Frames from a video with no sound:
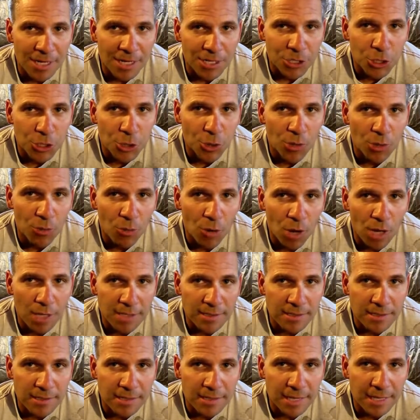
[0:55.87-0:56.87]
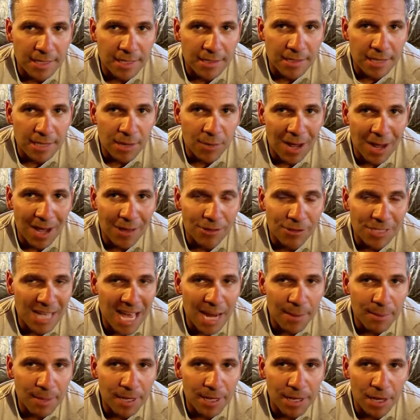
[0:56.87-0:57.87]
do it once and then you say, well, there's
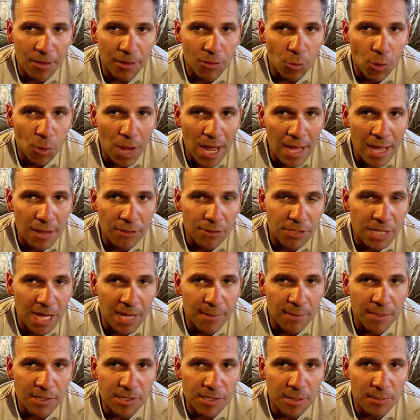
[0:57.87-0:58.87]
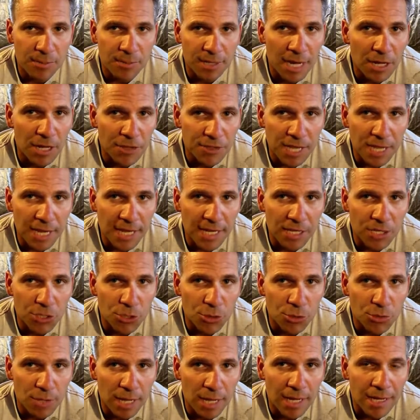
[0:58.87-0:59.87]
got to be another way. There's got to be something else I can
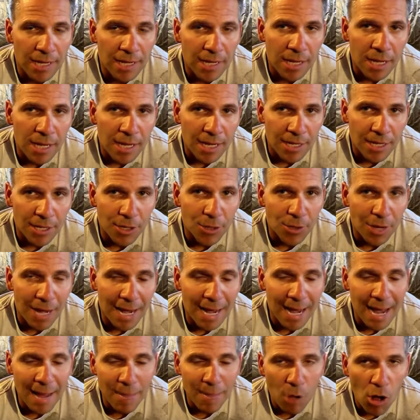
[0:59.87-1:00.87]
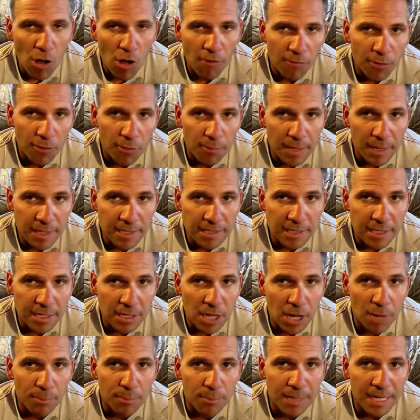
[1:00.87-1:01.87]
do that, I'm all for mixing it
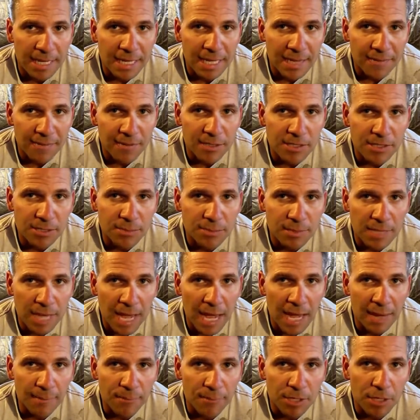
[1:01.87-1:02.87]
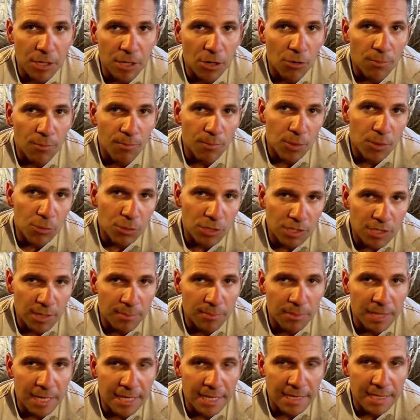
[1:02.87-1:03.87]
up, but give it some time. With
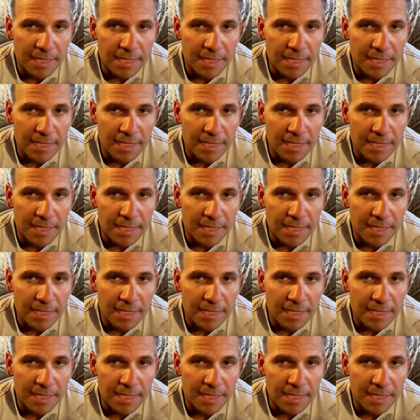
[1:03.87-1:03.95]
something like